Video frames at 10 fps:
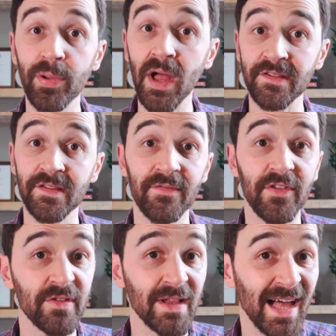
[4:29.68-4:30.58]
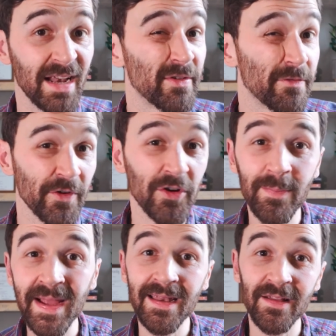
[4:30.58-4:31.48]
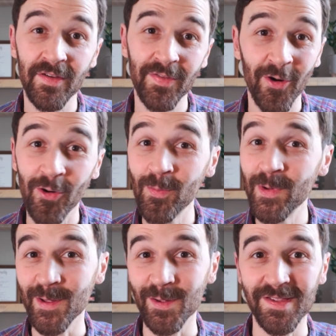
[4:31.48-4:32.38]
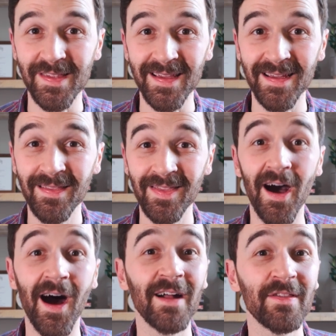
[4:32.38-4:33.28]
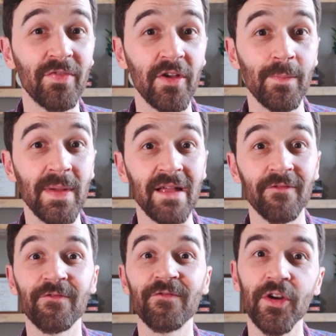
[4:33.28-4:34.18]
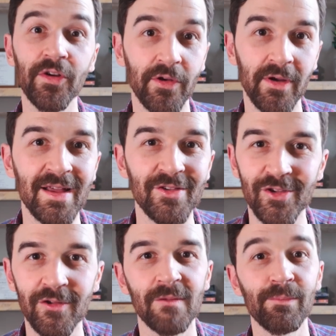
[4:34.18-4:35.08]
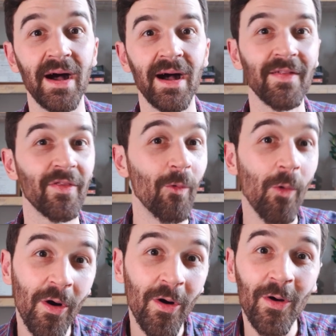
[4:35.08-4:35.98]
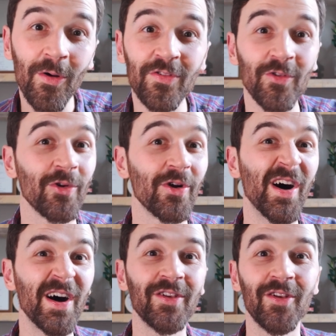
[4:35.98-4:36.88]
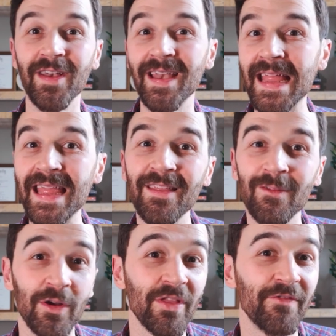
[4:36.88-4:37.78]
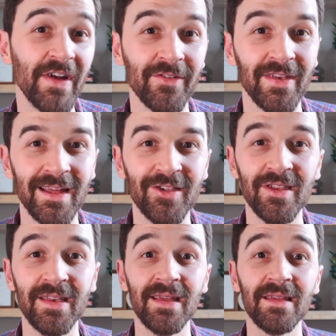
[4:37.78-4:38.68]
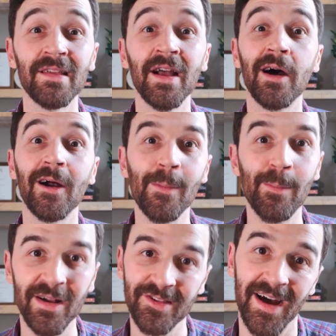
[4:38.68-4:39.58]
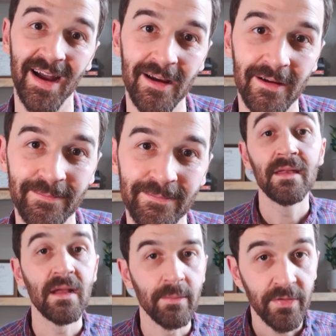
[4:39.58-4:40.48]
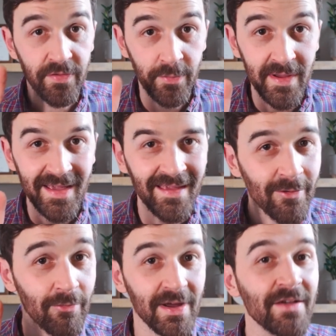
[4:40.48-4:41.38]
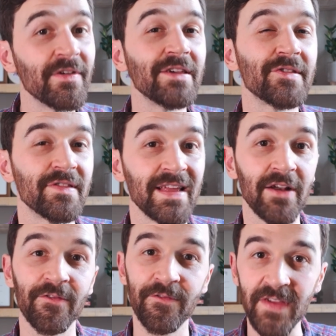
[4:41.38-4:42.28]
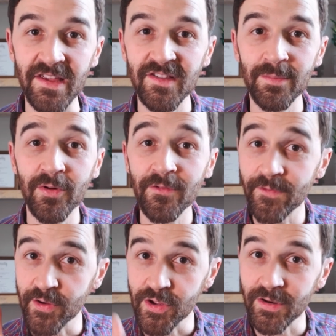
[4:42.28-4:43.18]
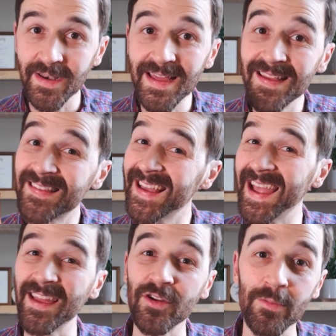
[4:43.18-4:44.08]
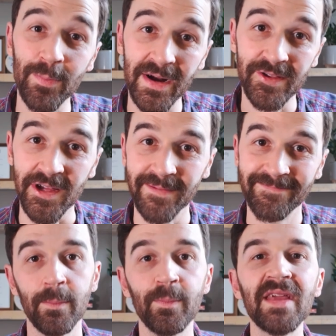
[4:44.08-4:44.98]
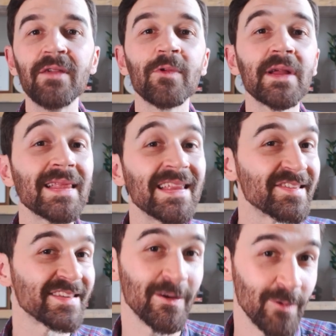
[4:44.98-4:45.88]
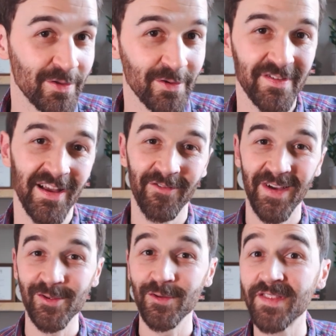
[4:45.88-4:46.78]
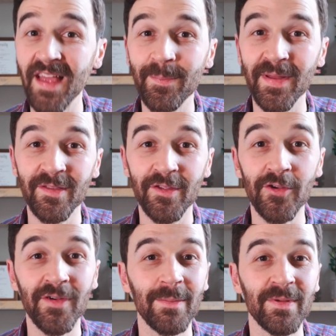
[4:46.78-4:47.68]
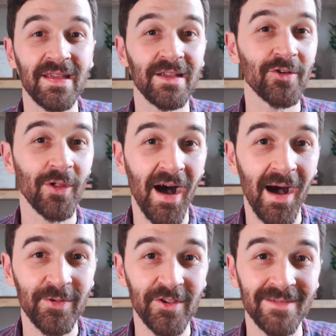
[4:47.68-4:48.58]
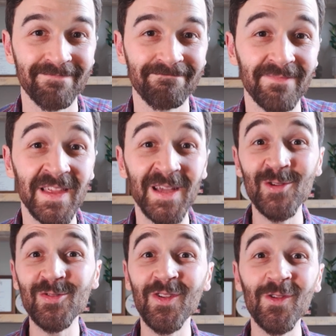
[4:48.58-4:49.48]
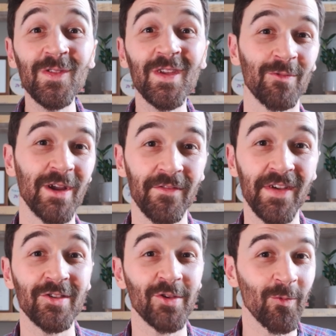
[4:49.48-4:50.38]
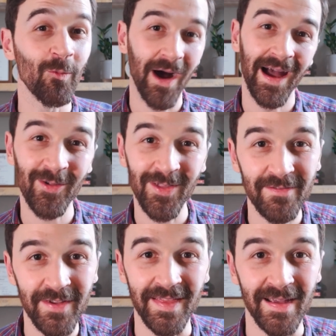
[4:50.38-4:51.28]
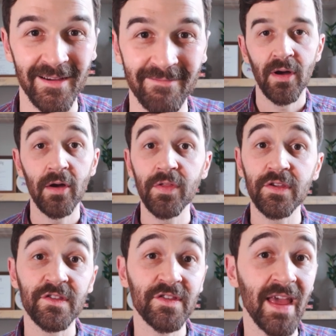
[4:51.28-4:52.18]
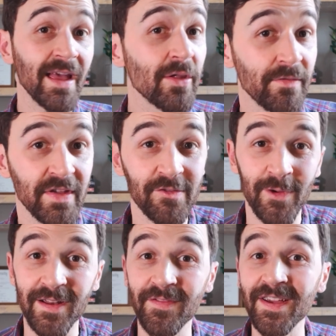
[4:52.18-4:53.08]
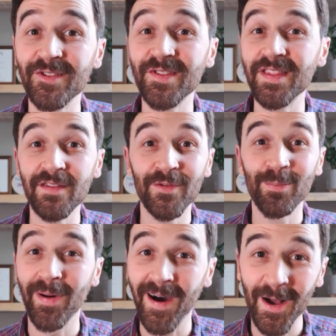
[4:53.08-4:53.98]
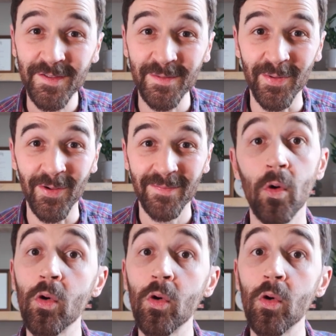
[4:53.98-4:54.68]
Plus, if there's a lot of deferred maintenance on the home when you see it, the odds of there being further issues behind the walls or underneath where the foundation is are much higher. Number 3, renovations that are feasible for your needs and your budget. Be realistic with yourself as you step into a potential option. Can you do these renovations while living there? Are the scale of these renovations even possible?